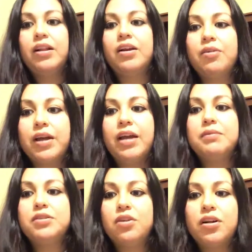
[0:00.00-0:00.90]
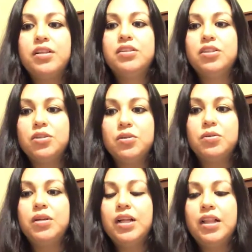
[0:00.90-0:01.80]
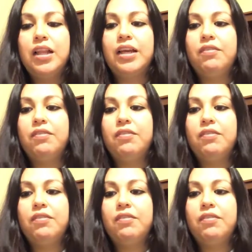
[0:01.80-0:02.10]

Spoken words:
Like, okay, I'm starting to, like,